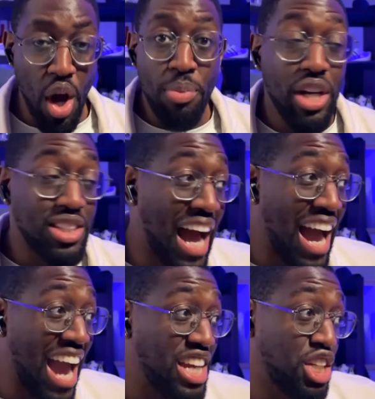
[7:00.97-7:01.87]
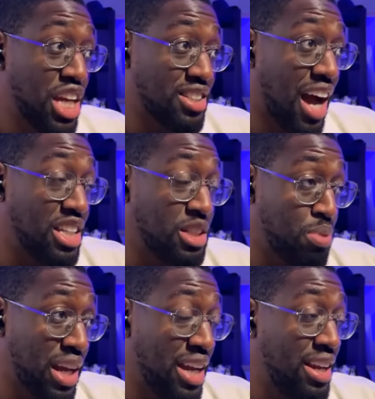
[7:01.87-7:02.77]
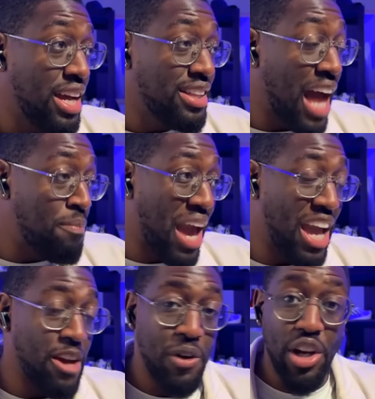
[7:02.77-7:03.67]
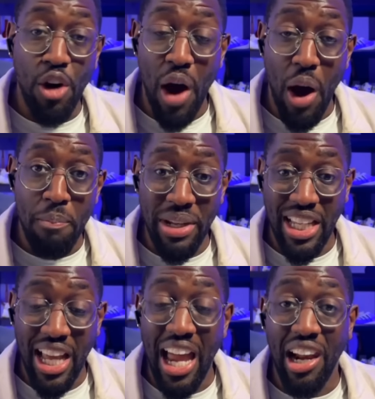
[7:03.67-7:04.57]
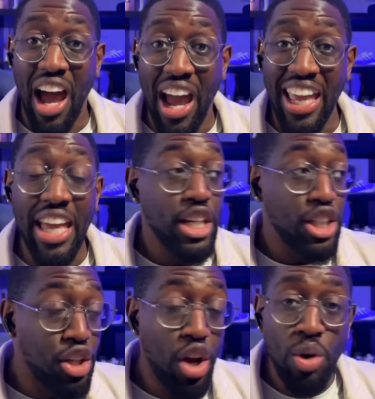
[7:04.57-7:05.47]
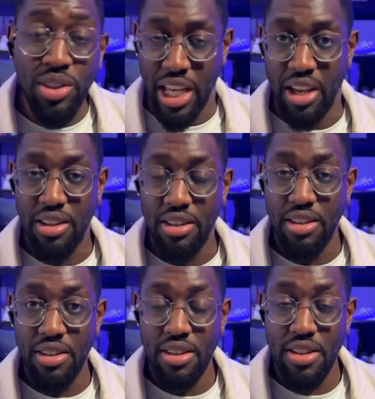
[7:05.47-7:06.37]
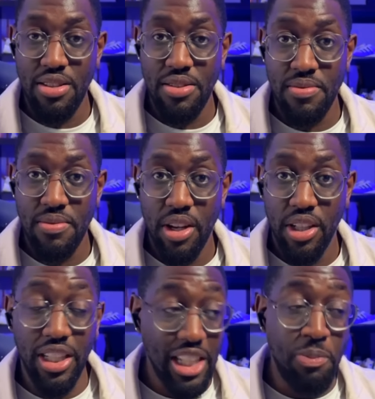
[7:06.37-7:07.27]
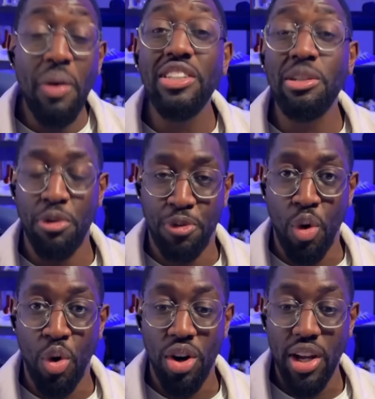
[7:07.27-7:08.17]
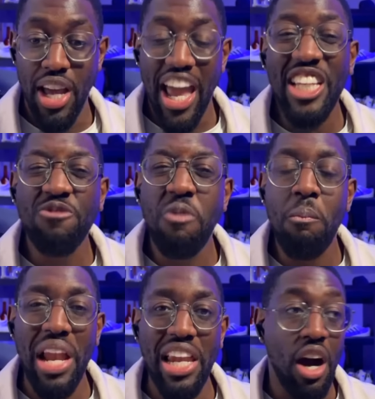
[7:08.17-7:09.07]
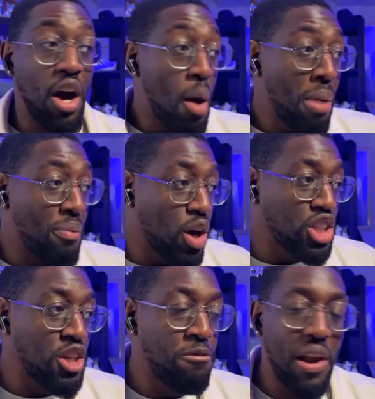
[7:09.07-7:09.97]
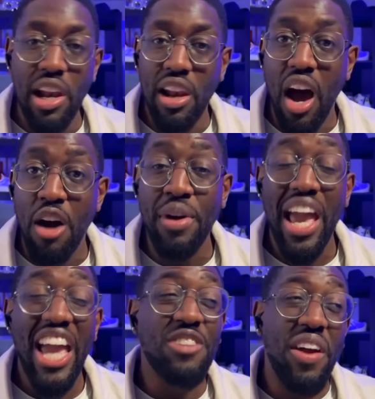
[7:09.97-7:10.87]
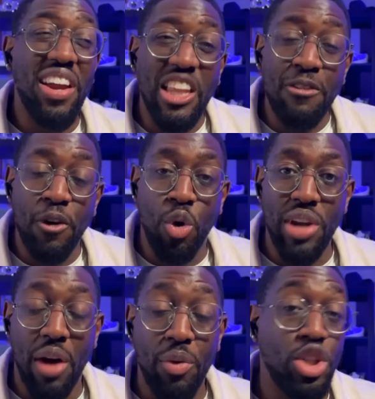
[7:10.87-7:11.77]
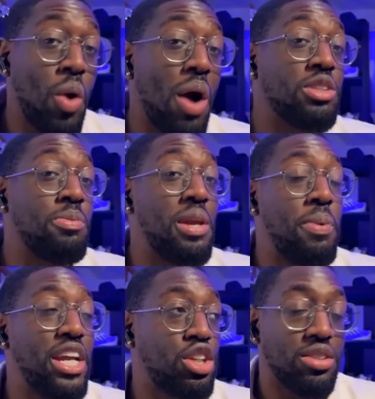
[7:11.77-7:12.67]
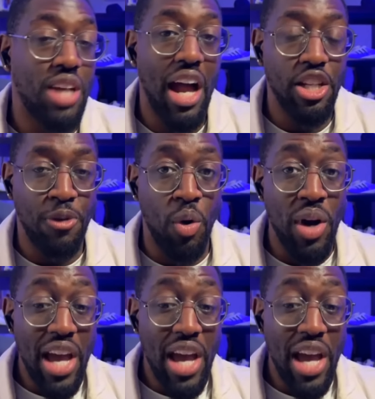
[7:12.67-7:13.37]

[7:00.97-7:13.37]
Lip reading: Because that energy that Tyler's bringing, that behavior of omitting and lying, she knows it. She's experienced it before. It's familiar. But because she fell in love, it's very difficult now, which is why it was manipulation on Tyler's fault.